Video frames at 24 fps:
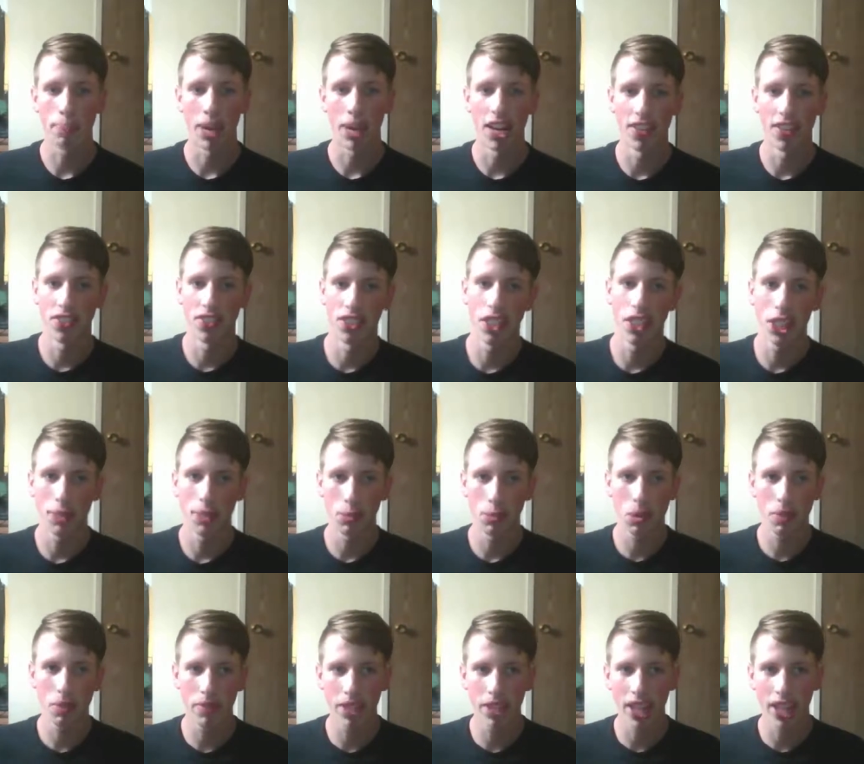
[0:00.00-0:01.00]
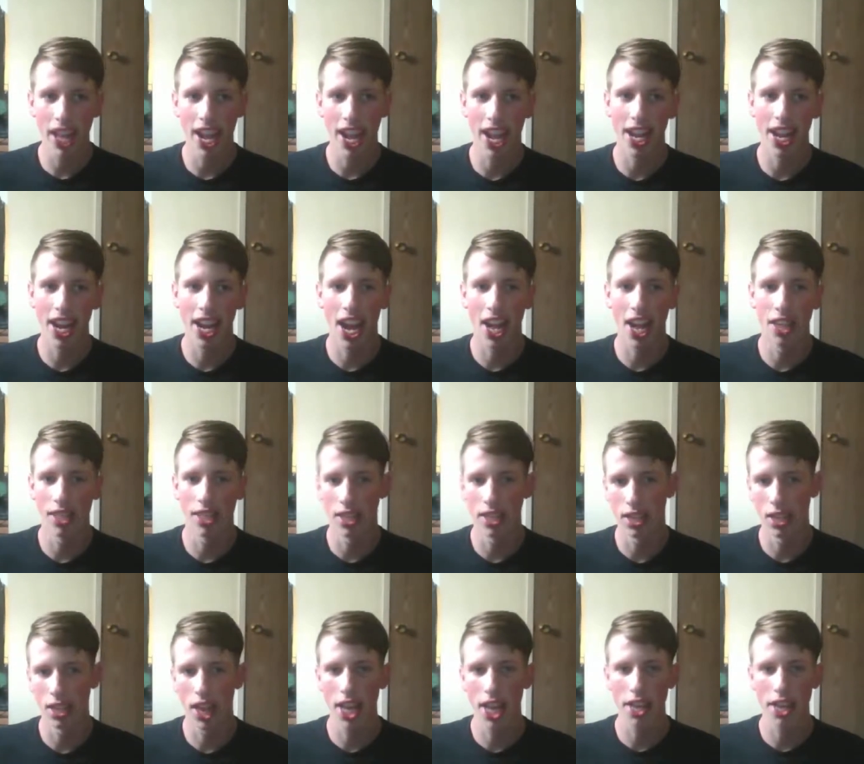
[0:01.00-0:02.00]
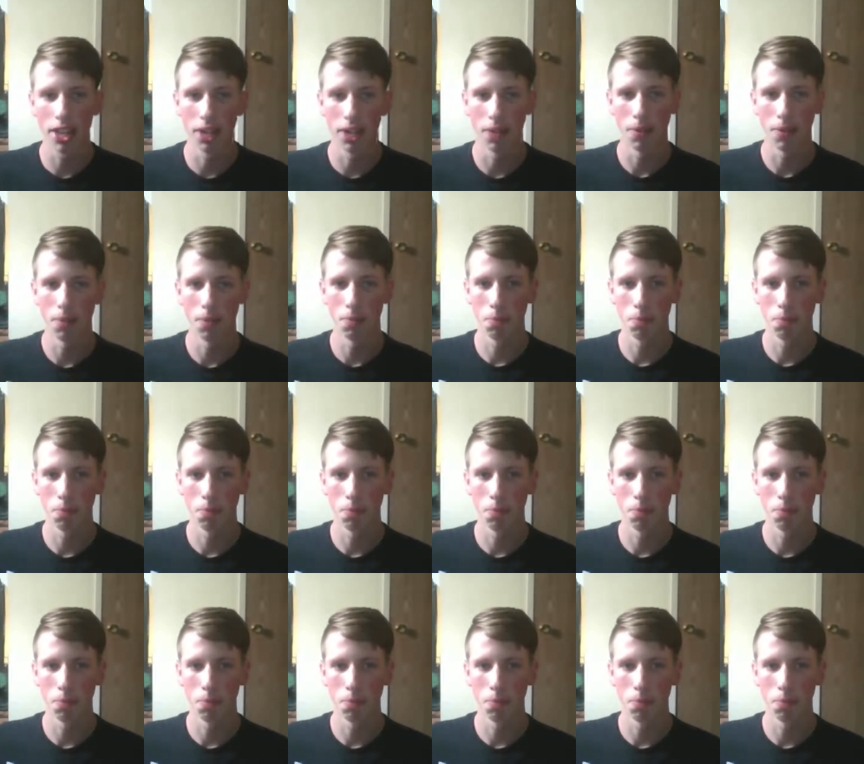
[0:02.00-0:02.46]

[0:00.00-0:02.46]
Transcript: But I've seen the movie and I didn't like it.